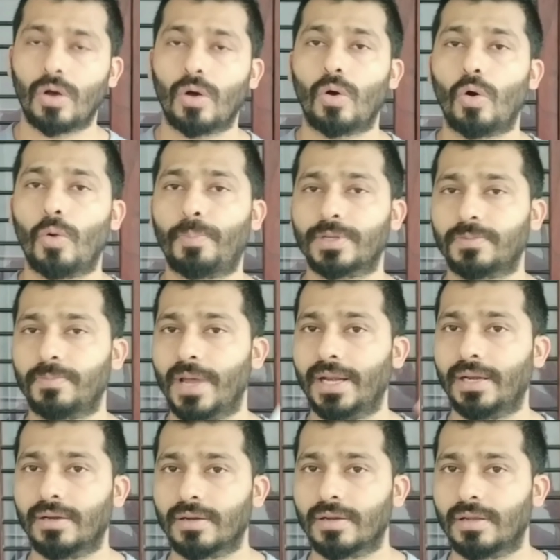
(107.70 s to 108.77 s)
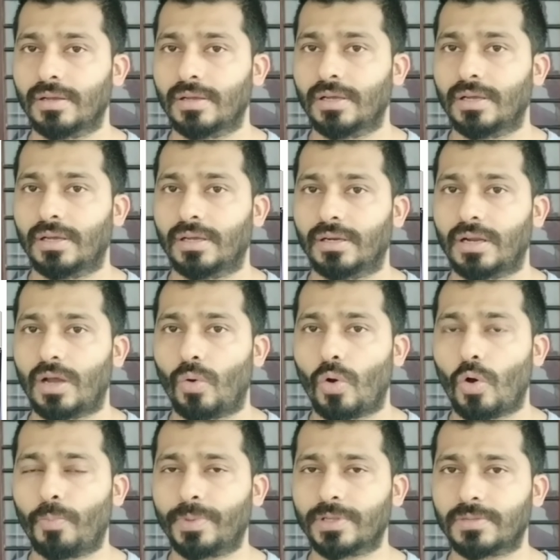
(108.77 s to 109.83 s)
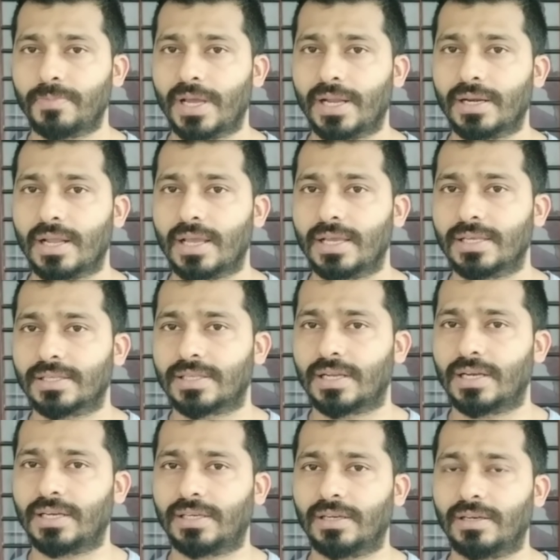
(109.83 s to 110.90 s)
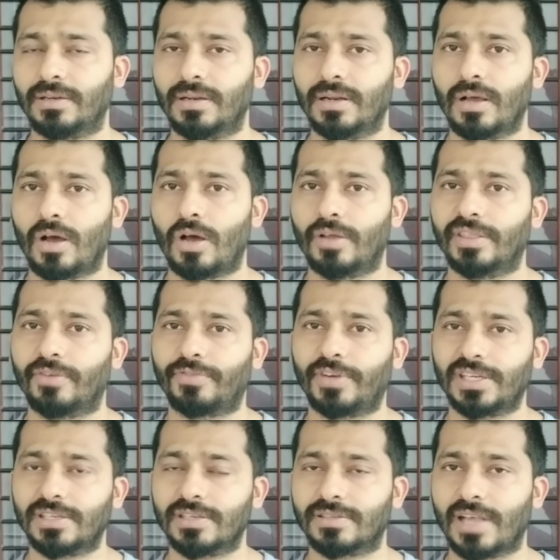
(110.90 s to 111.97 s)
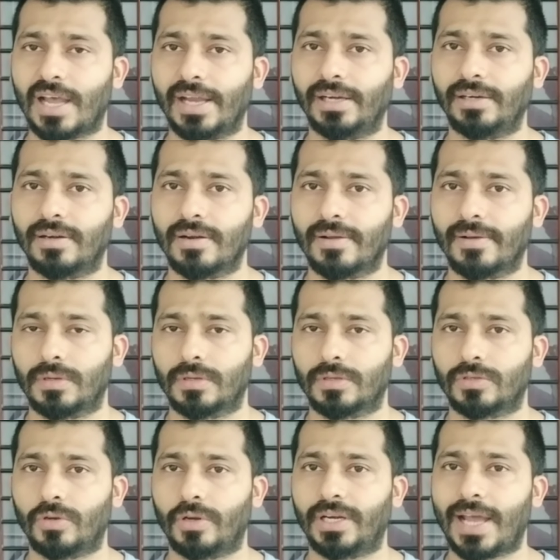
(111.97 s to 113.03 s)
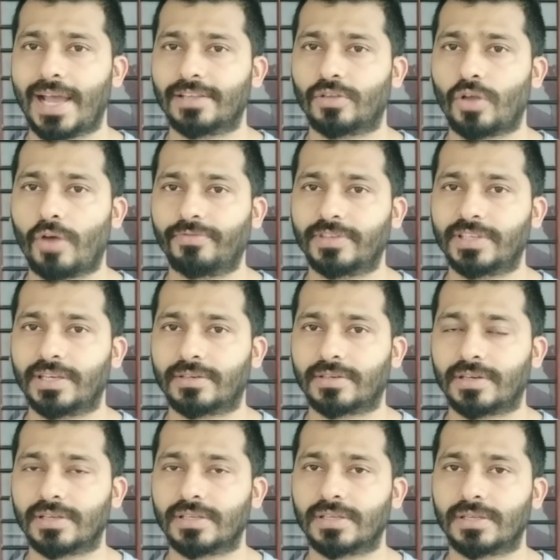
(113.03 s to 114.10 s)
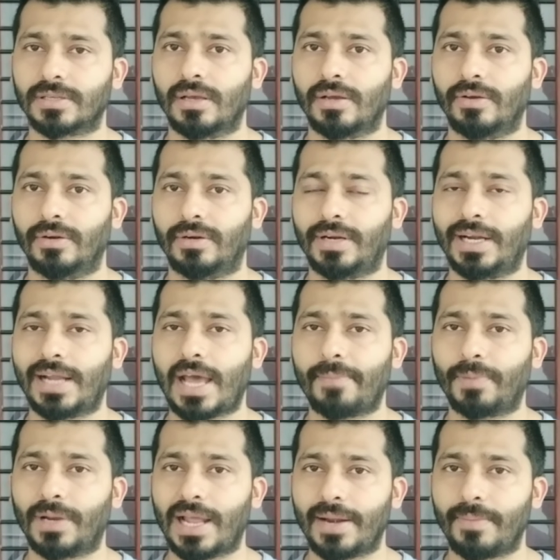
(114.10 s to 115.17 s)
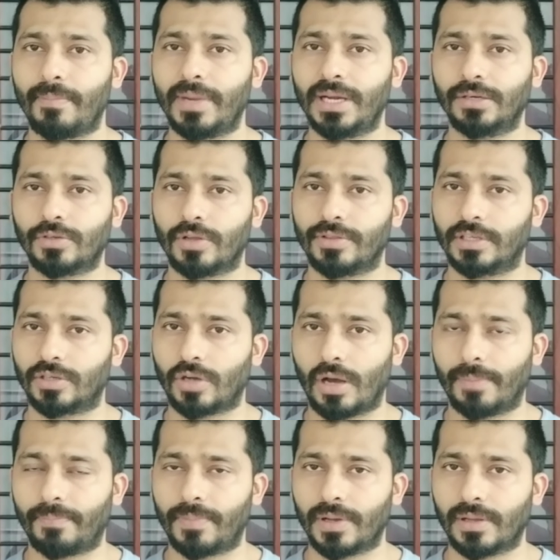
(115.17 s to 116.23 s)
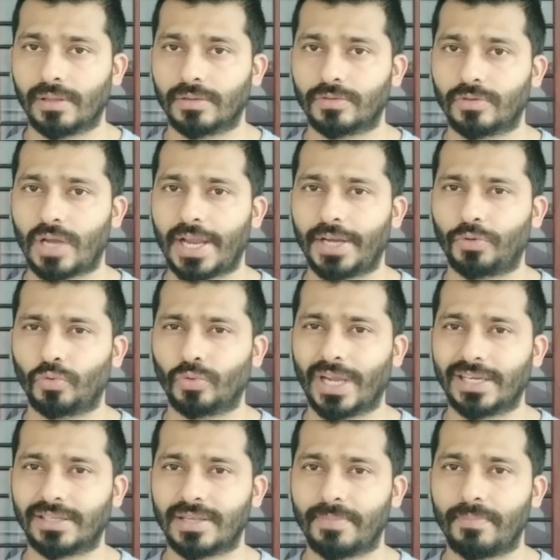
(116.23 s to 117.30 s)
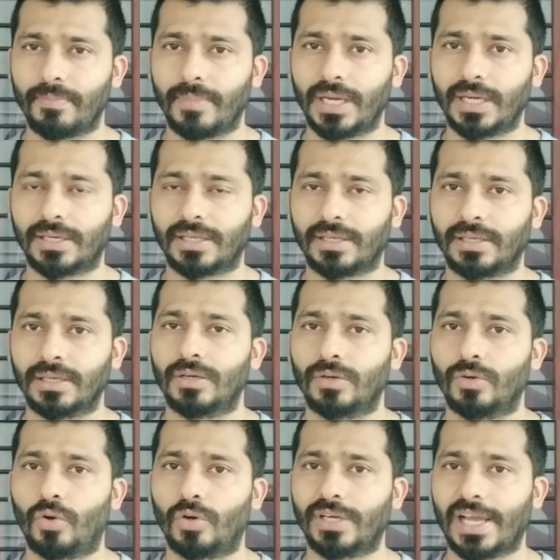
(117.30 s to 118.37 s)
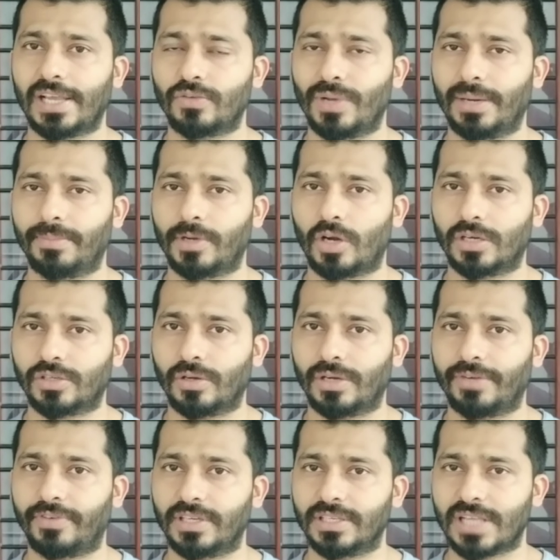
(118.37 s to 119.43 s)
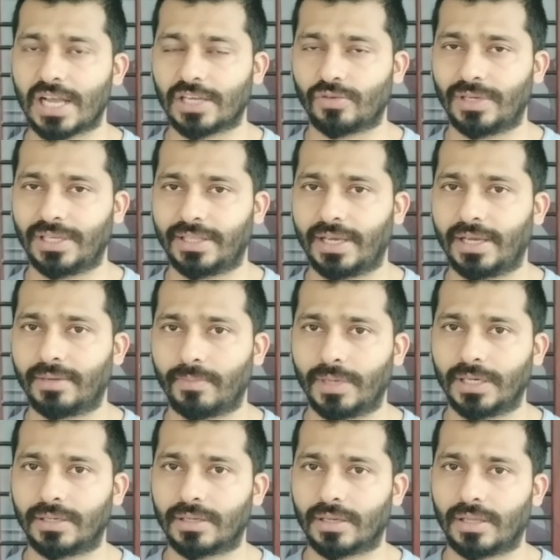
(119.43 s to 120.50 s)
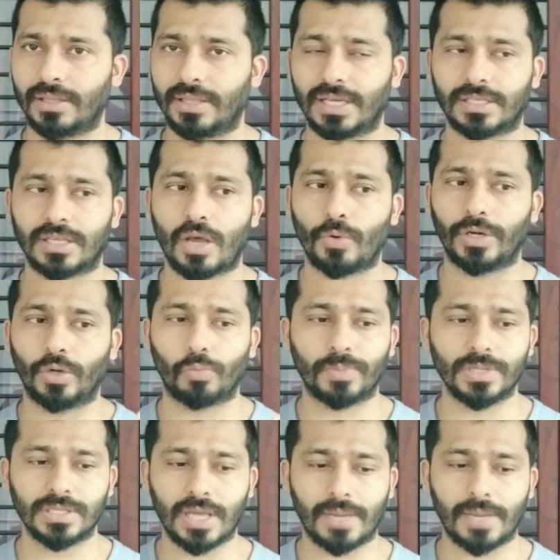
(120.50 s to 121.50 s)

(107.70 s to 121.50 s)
Opus Men. Now Opus Men is a little on the fresher side. So it has soft citrus, red apple and mint on the top. So I do get some minty note as well. I'm not sure if it is actually there, but that's how it opens